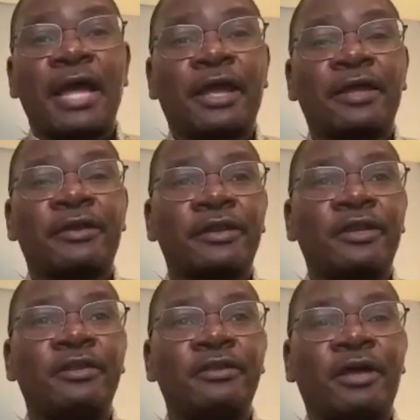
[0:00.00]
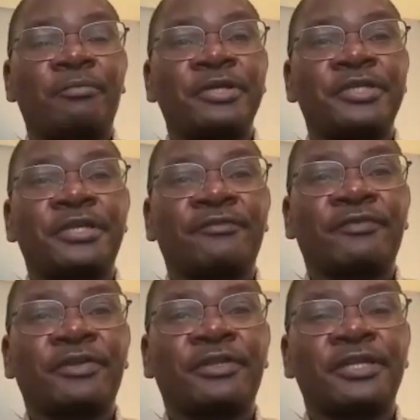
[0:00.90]
I really
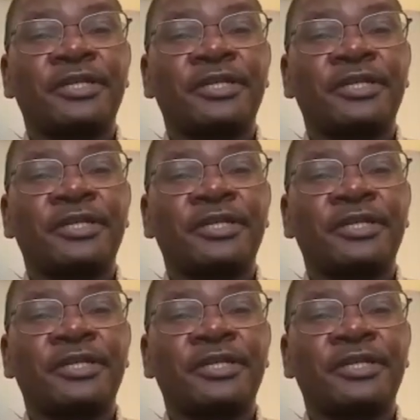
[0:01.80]
appreciate the fact